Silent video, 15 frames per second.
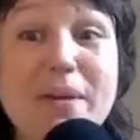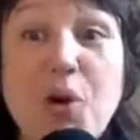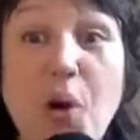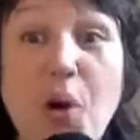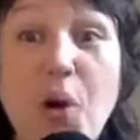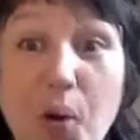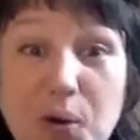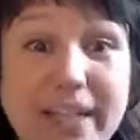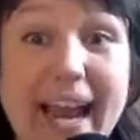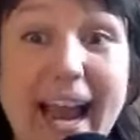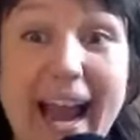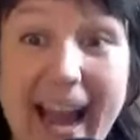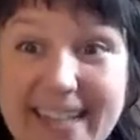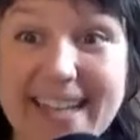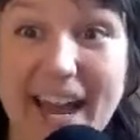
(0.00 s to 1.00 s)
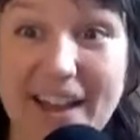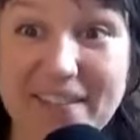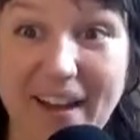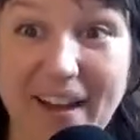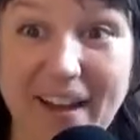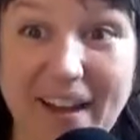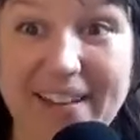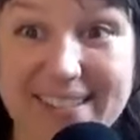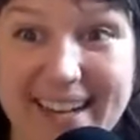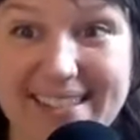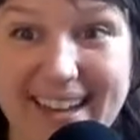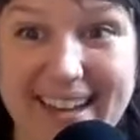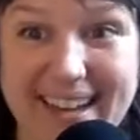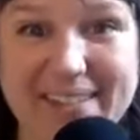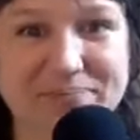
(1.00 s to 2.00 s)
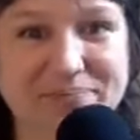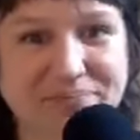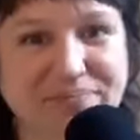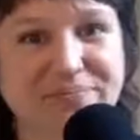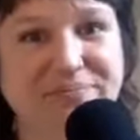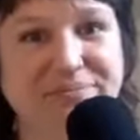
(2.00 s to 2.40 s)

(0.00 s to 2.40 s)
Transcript: we were totally anti Valentine's Day.